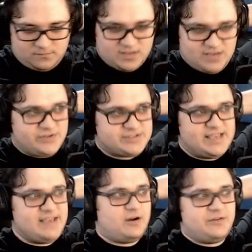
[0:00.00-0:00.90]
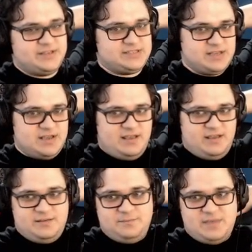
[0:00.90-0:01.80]
You're seeing all this,
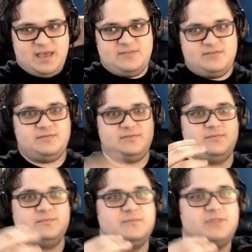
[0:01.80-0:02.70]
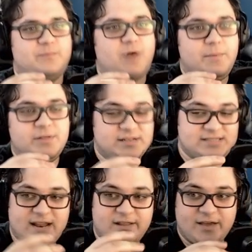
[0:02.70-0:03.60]
and they probably looked
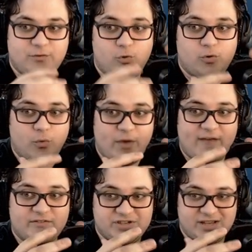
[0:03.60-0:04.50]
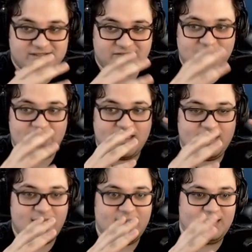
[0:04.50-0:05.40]
at it and like, well, we have a chance of
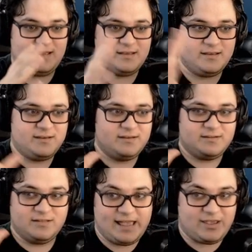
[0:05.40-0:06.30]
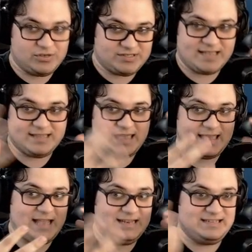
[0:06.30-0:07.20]
making a, like you said,
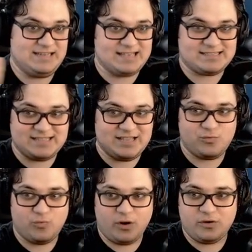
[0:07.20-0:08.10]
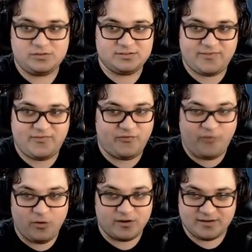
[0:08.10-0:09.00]
like a Disney World
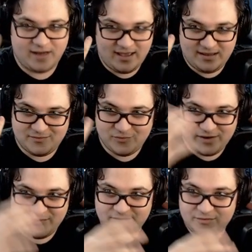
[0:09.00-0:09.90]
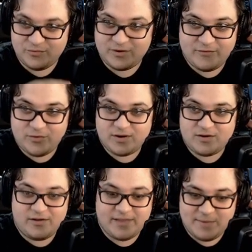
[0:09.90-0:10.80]
Fortnite, whatever whatever you want to
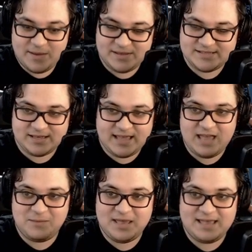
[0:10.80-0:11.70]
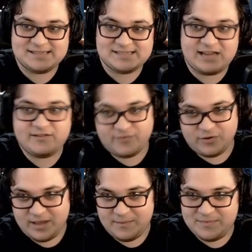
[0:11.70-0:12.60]
call that. Maybe it's a game inside of
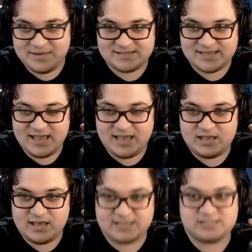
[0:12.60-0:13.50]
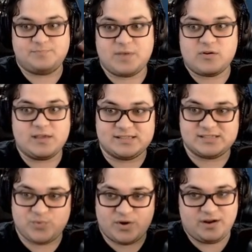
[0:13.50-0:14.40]
Fortnite. Maybe it's a
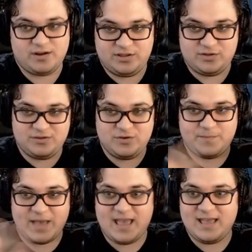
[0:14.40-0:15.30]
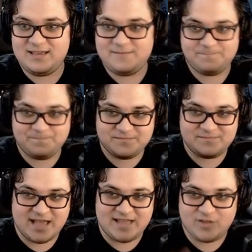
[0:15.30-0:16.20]
experience where you, you pay
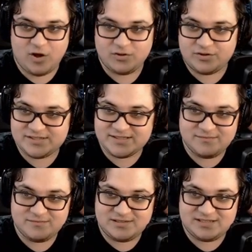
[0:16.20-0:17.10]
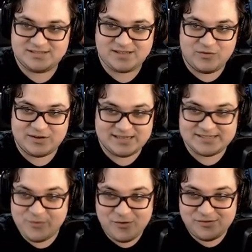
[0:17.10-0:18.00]
ten dollars and go to
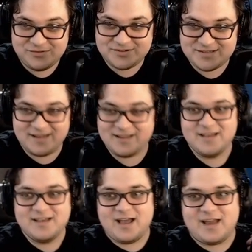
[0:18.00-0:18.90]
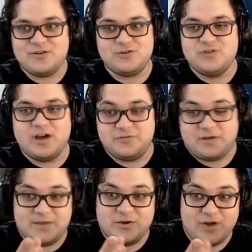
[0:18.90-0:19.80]
Disney World or something. I don't know. Who know.
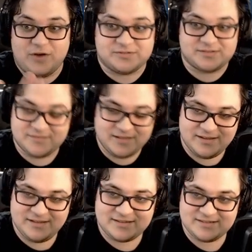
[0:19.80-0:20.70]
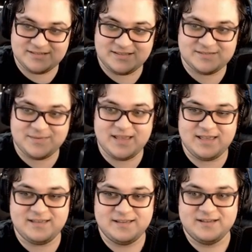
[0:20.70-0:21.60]
I mean, who knows? It, it, this this could
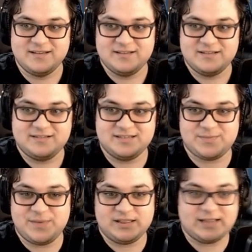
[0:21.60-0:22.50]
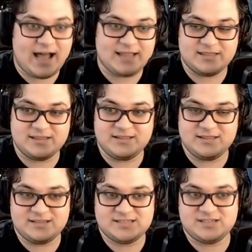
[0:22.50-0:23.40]
be this could be a lot.
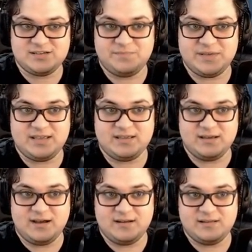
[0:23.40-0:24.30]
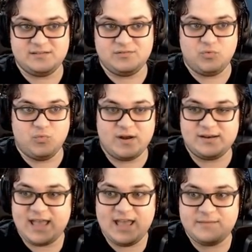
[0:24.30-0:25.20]
This could be one
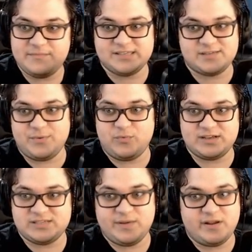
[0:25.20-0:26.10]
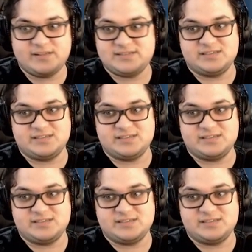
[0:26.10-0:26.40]
game. This could be one experience.